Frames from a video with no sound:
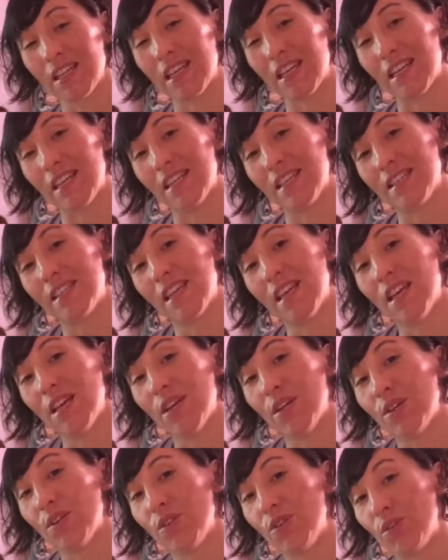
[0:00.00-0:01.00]
is,
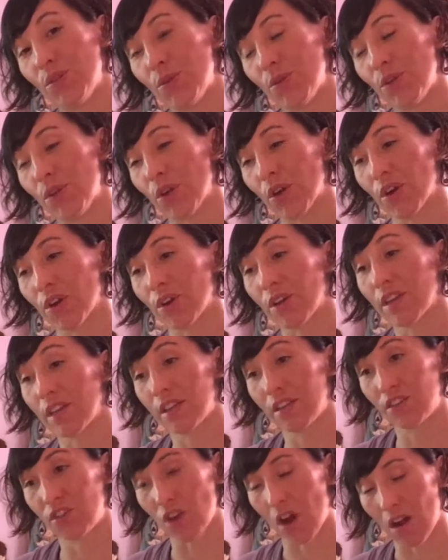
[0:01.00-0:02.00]
do your
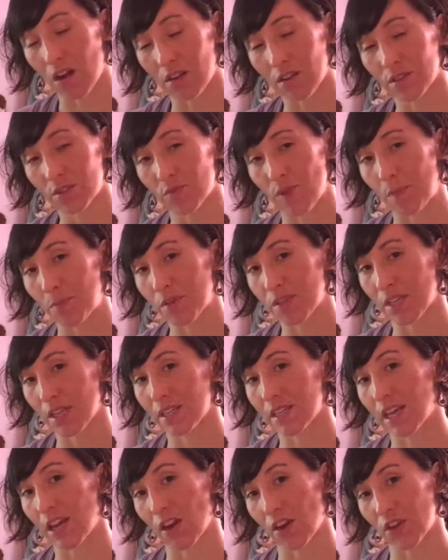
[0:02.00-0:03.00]
dolls represent
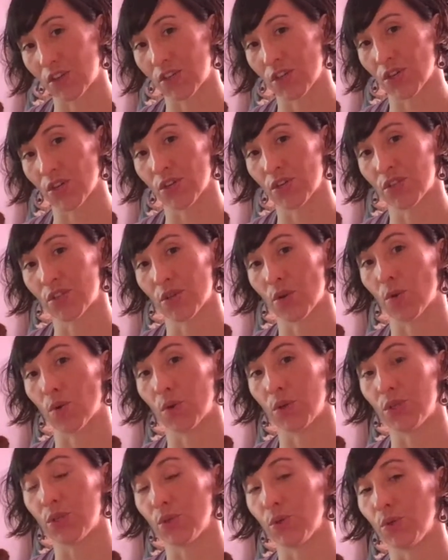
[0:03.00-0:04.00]
characters or
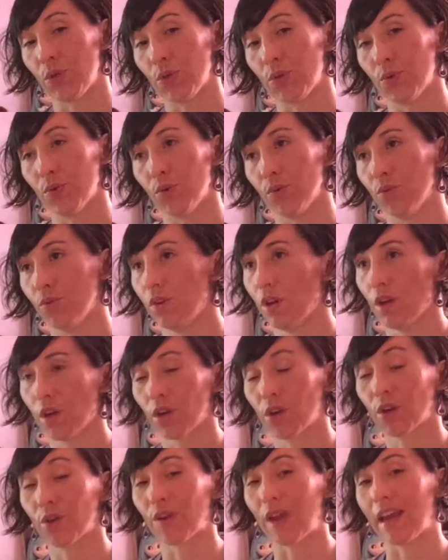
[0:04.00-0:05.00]
do you
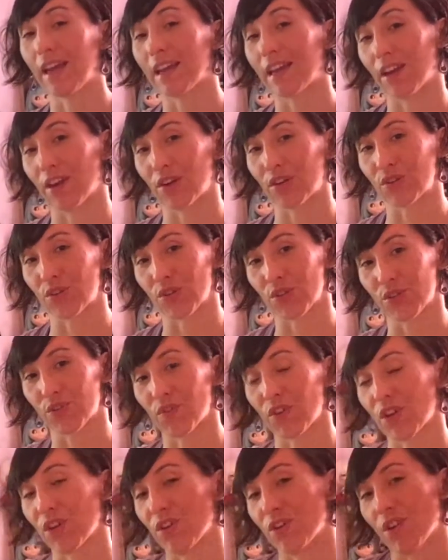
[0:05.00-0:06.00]
create characters for
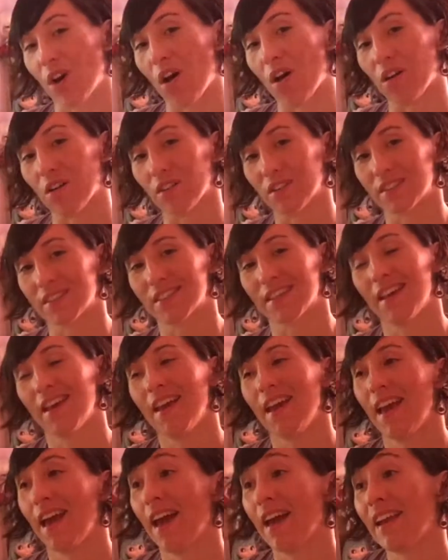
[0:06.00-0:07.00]
your dolls?
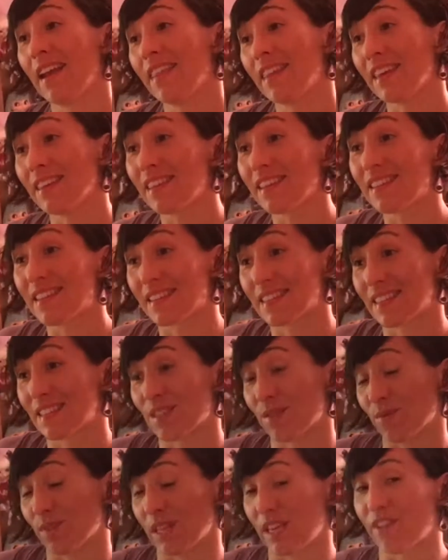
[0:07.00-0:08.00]
And I think that this is a
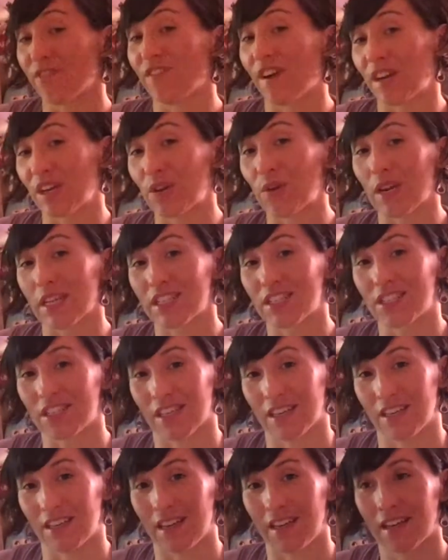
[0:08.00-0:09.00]
really fun
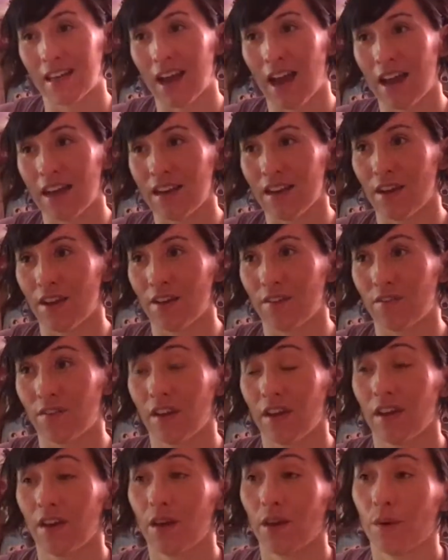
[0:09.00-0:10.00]
question. It kind of,
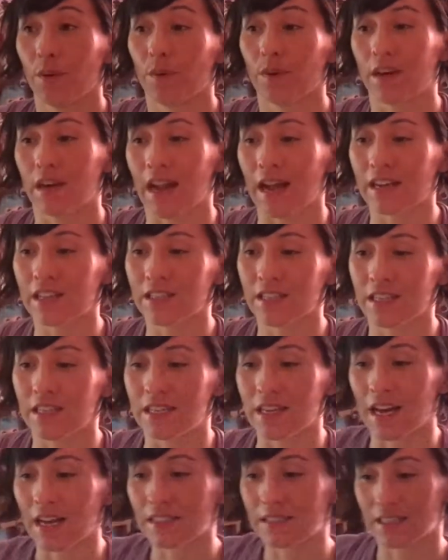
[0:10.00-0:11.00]
what it actually
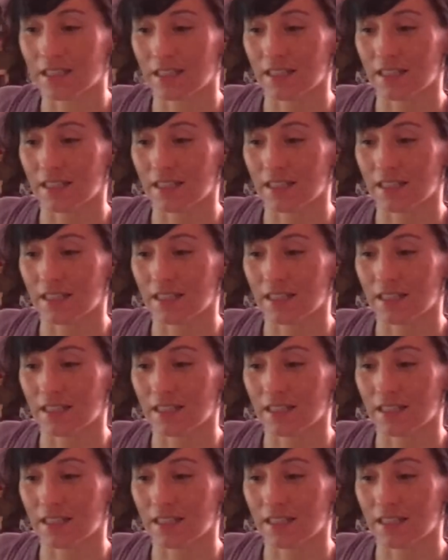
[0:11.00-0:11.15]
does,